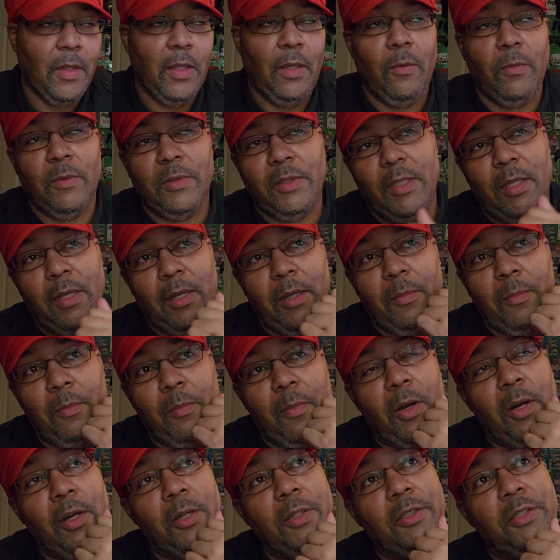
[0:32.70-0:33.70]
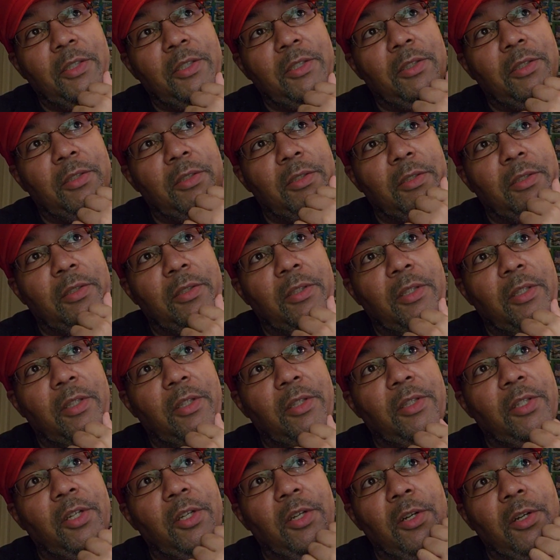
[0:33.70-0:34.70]
It was March
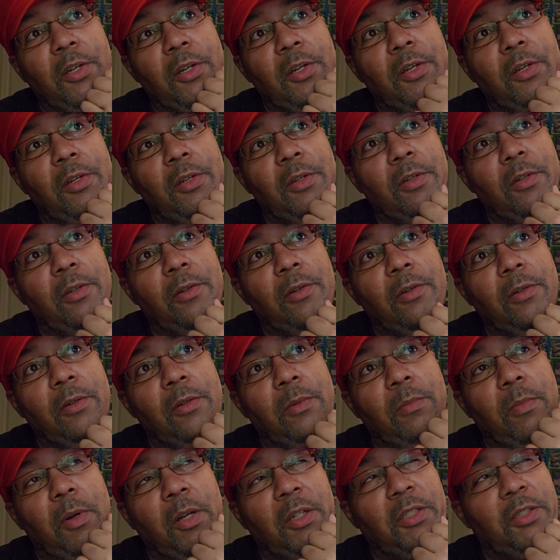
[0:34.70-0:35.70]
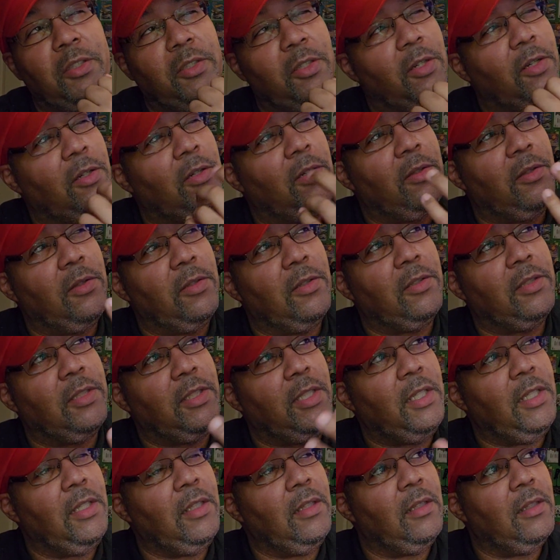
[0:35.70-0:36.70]
3rd or
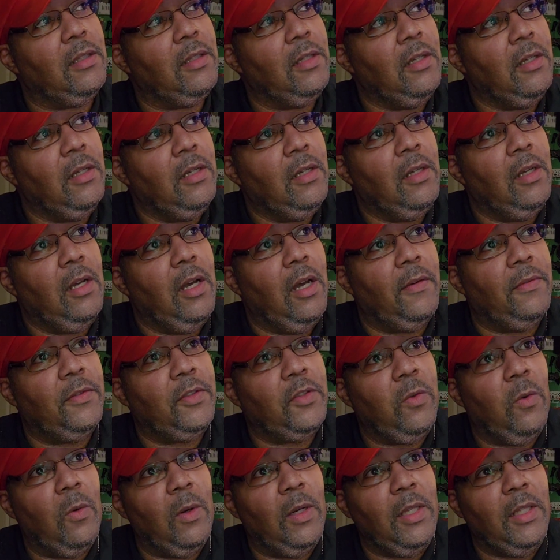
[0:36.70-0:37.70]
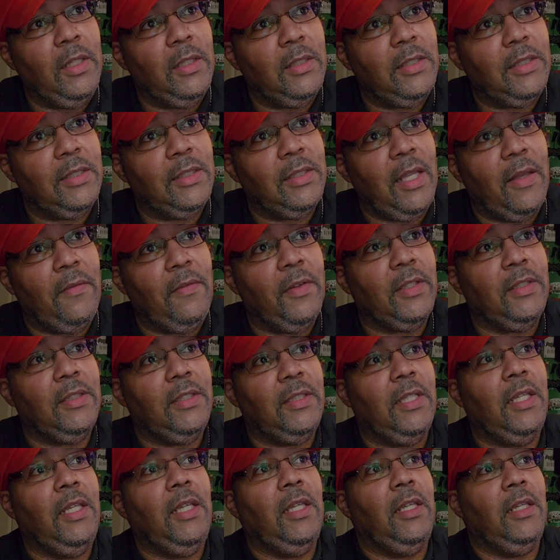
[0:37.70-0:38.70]
13th of
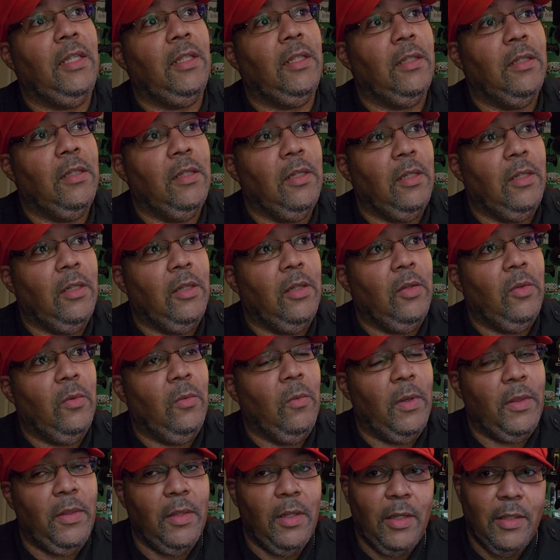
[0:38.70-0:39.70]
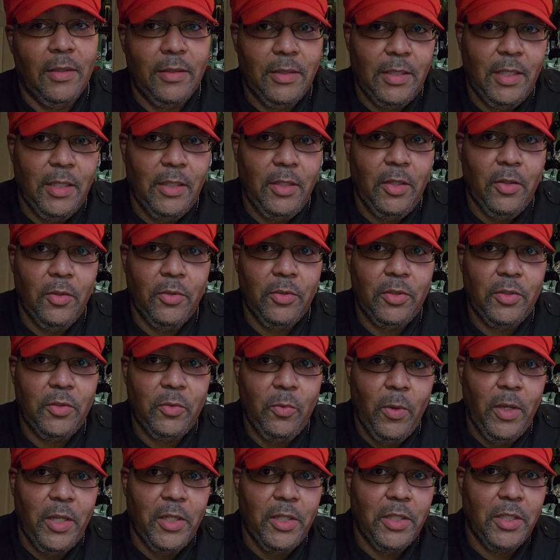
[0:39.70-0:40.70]
2017 when the Nintendo
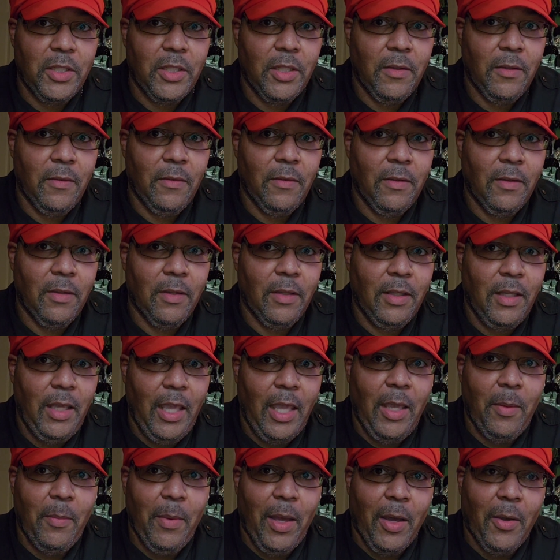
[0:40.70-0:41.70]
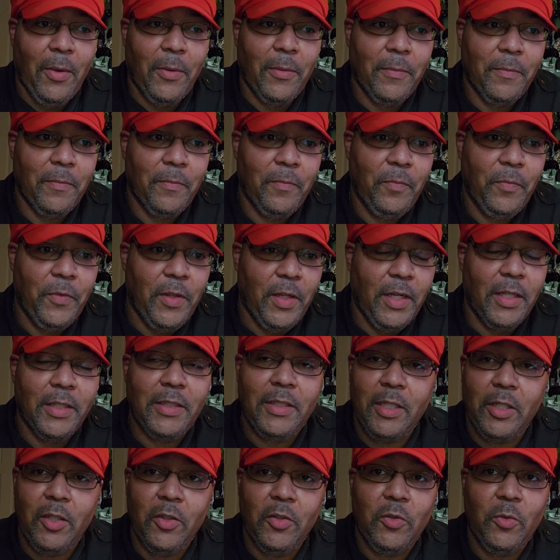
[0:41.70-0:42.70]
Switch came out. The
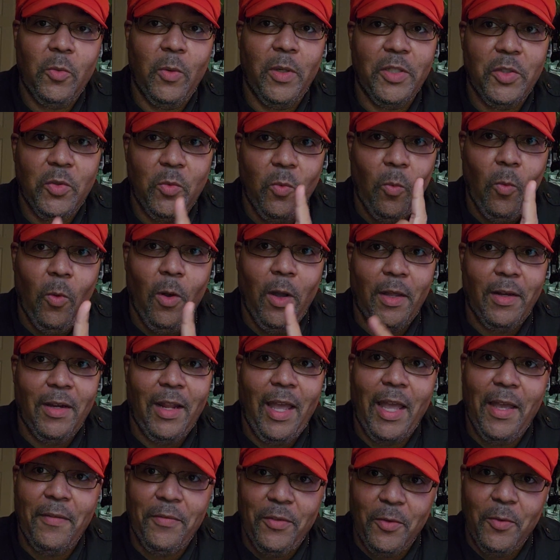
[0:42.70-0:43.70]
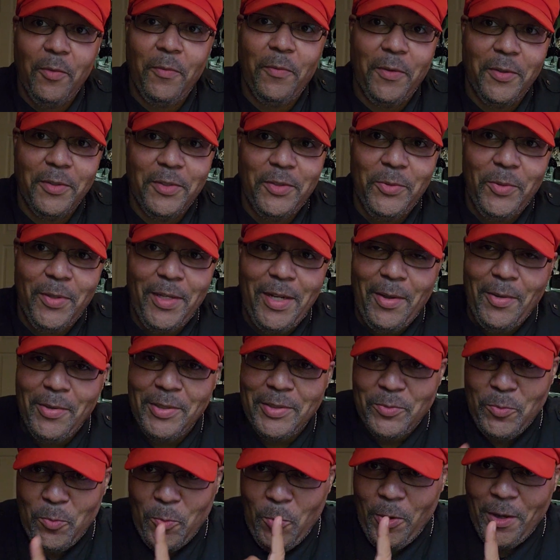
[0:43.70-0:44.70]
Nintendo Switch 1. I have to refer to it now
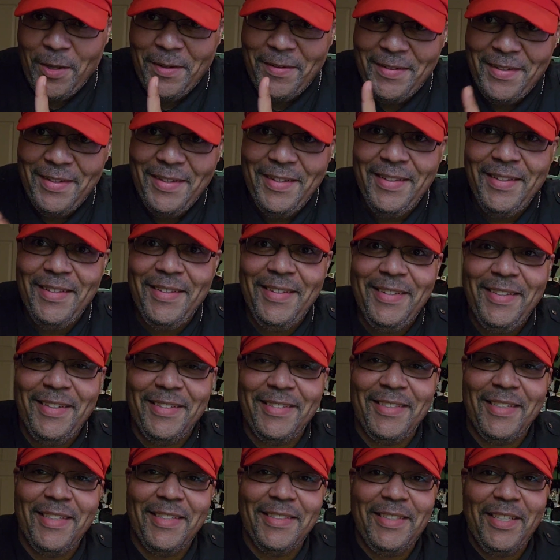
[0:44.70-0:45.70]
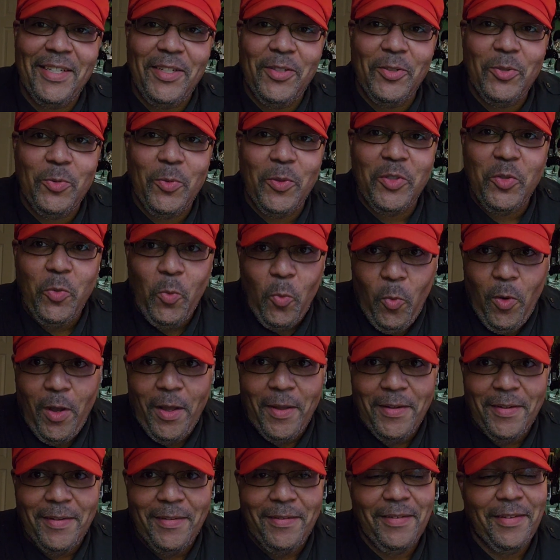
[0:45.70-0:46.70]
as 1 because the Nintendo Switch
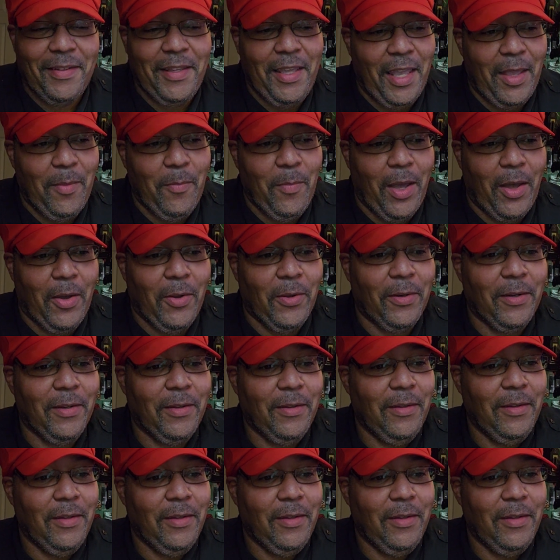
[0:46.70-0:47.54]
1 came out